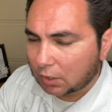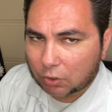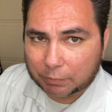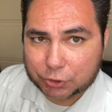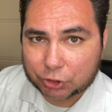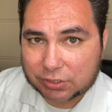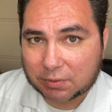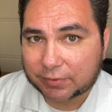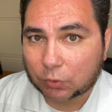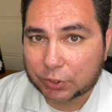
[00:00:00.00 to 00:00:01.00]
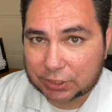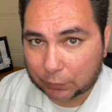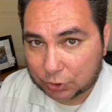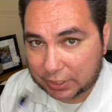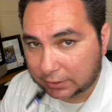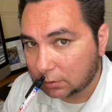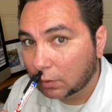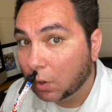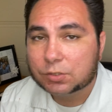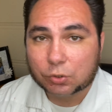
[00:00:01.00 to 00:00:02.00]
Though I'm sure some of you wish I would change.
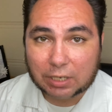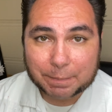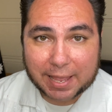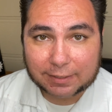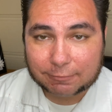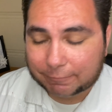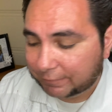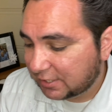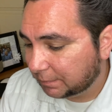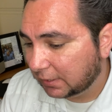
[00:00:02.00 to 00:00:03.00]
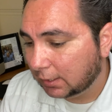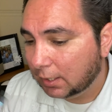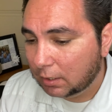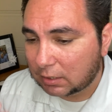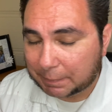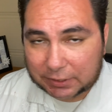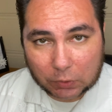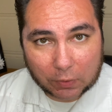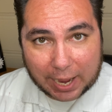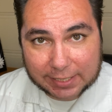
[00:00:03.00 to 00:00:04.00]
So come back, visit me, let me know
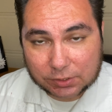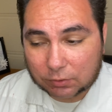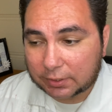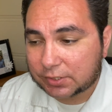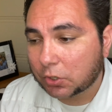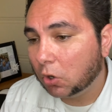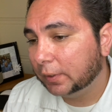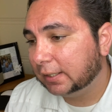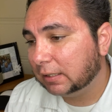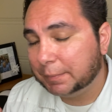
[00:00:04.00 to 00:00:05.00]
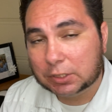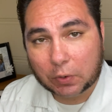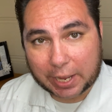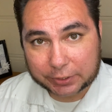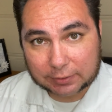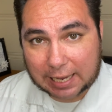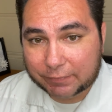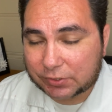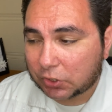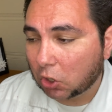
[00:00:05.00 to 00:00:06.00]
how high school is going, let me know how your life
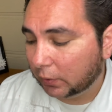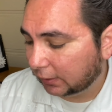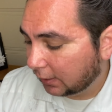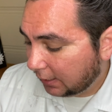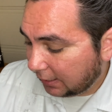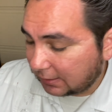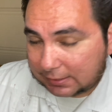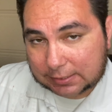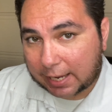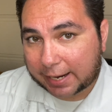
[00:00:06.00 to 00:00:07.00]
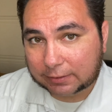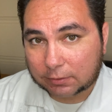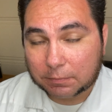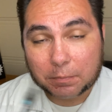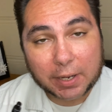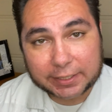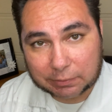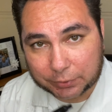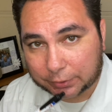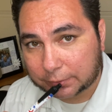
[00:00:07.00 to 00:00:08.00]
is going, and sign my
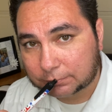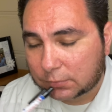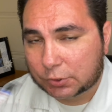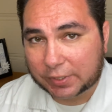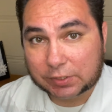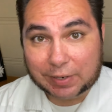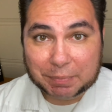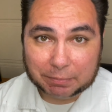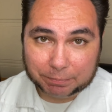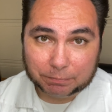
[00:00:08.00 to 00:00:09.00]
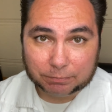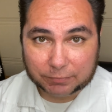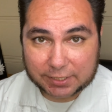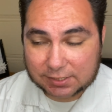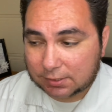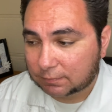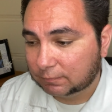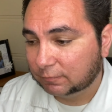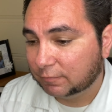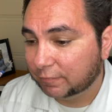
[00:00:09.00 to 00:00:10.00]
yearbook. So as I wrap up this
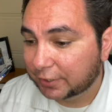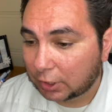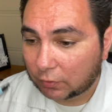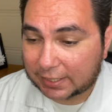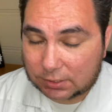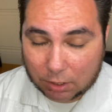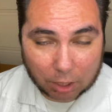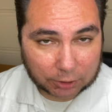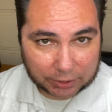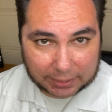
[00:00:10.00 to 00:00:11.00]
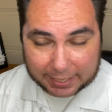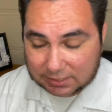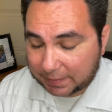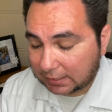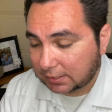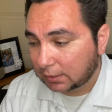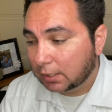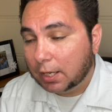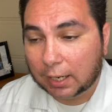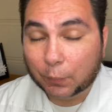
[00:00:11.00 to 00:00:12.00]
video that's longer than I expected,
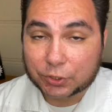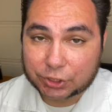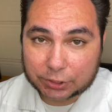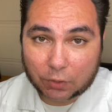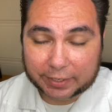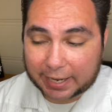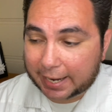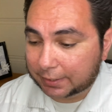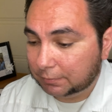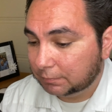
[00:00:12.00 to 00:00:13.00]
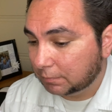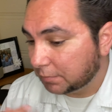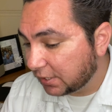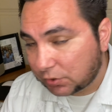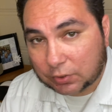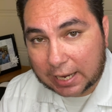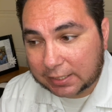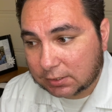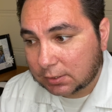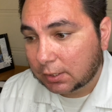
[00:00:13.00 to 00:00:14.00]
I want you to know that I miss you
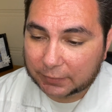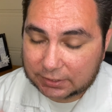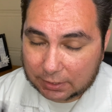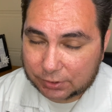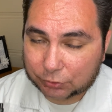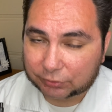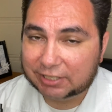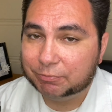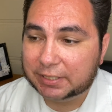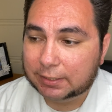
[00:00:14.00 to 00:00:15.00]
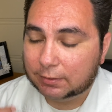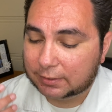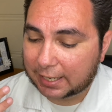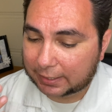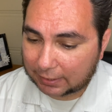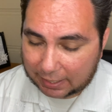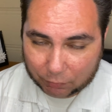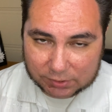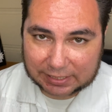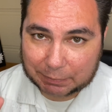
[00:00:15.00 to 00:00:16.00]
guys. It does grieve me that I
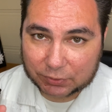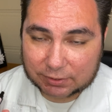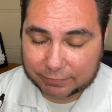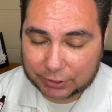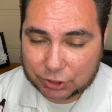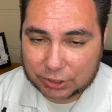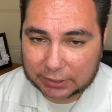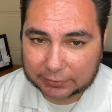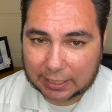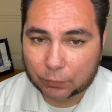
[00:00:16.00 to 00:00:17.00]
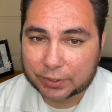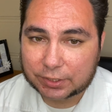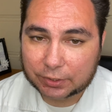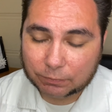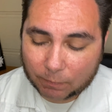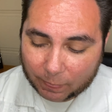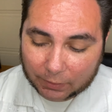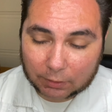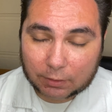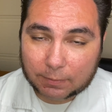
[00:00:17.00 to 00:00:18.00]
wasn't able to finish the year out with you.
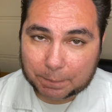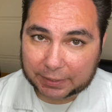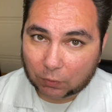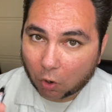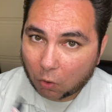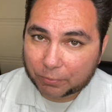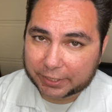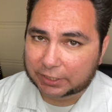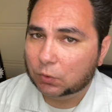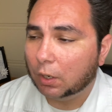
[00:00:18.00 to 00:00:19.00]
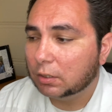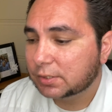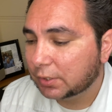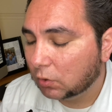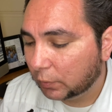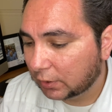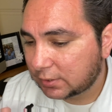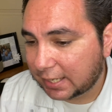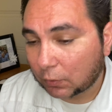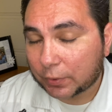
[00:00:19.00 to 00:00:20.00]
But I hope that you also will
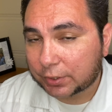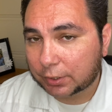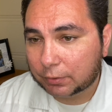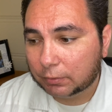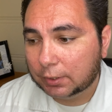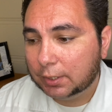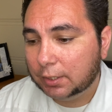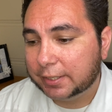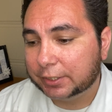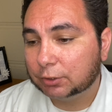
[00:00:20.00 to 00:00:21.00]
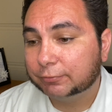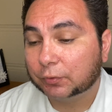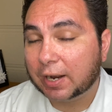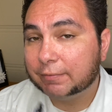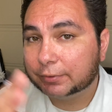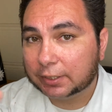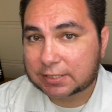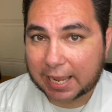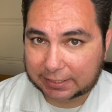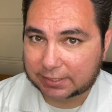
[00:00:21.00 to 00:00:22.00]
take with you that you're forever a
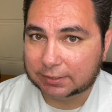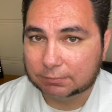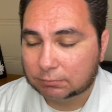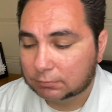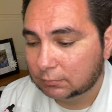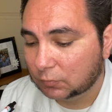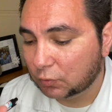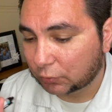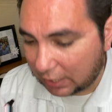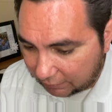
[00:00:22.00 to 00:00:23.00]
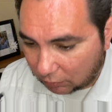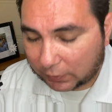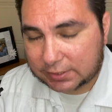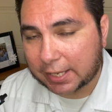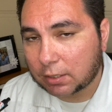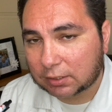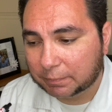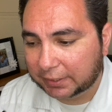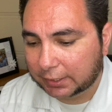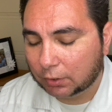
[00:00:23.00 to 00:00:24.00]
titan, you we went to El
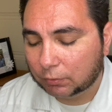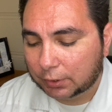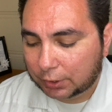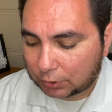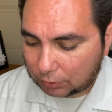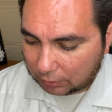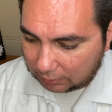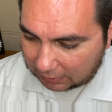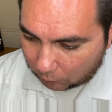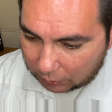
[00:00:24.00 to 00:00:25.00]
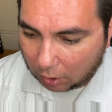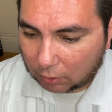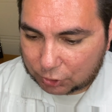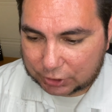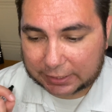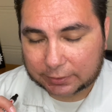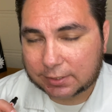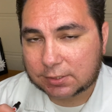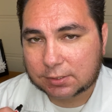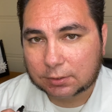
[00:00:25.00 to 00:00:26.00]
Camino, that we all shared
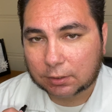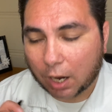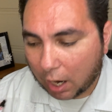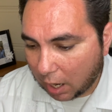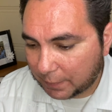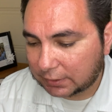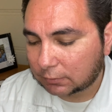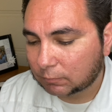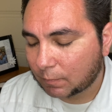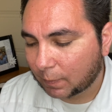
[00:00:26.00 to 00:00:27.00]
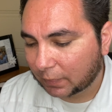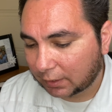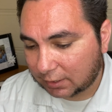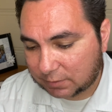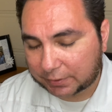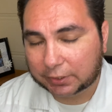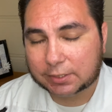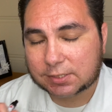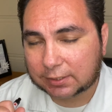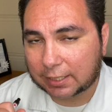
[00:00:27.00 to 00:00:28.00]
this common
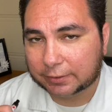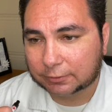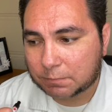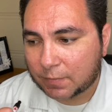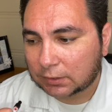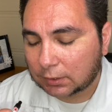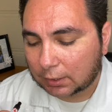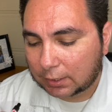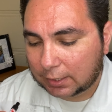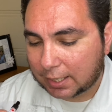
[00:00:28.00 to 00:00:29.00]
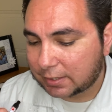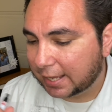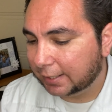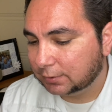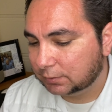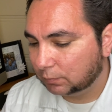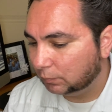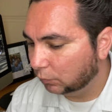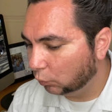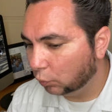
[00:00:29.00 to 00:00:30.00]
experience together and that
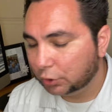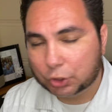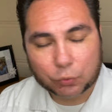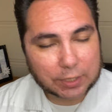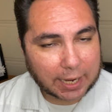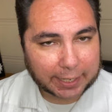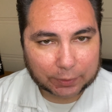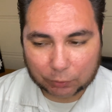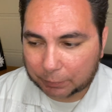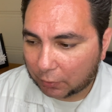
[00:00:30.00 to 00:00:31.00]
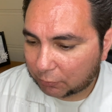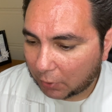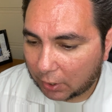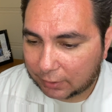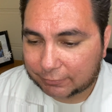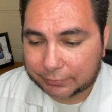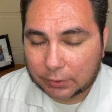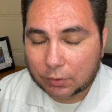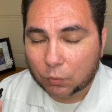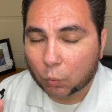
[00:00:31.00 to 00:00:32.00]
you and I were both part of
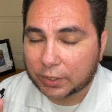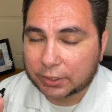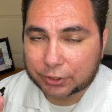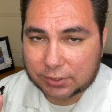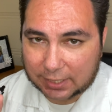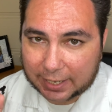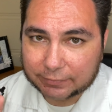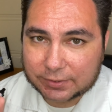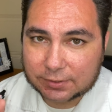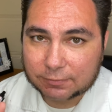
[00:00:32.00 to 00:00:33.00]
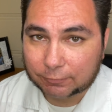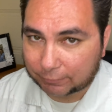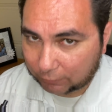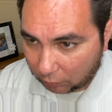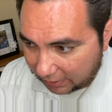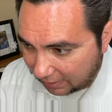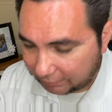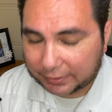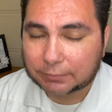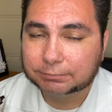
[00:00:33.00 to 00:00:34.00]
one another's lives
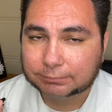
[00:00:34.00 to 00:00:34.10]
forever.